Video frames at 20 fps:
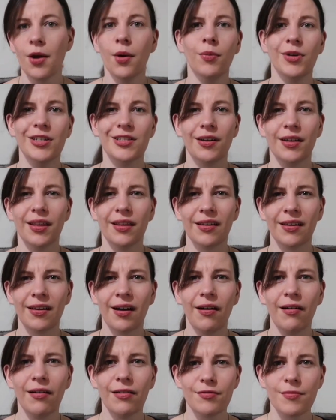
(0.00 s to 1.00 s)
which I
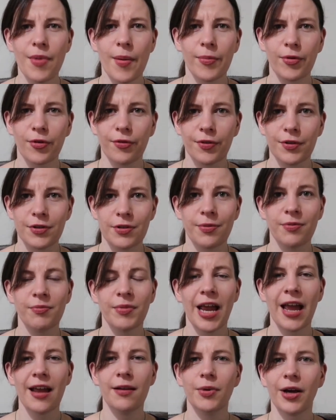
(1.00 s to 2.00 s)
can't remember off the top of
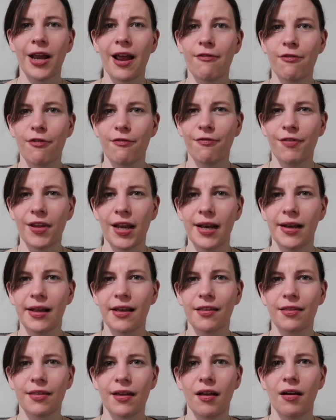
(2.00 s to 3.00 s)
my head, but I have a
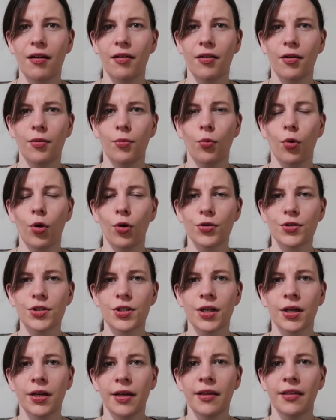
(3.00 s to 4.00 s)
feeling they are
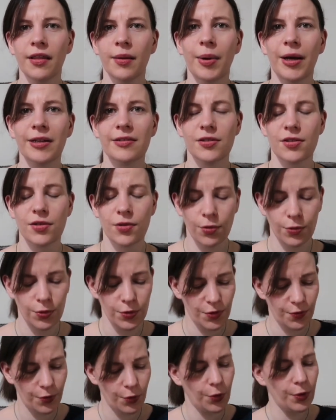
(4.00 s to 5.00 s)
what the pattern
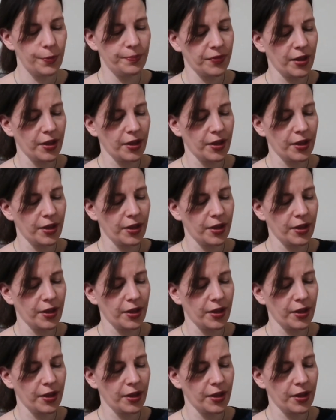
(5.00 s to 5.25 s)
calls for.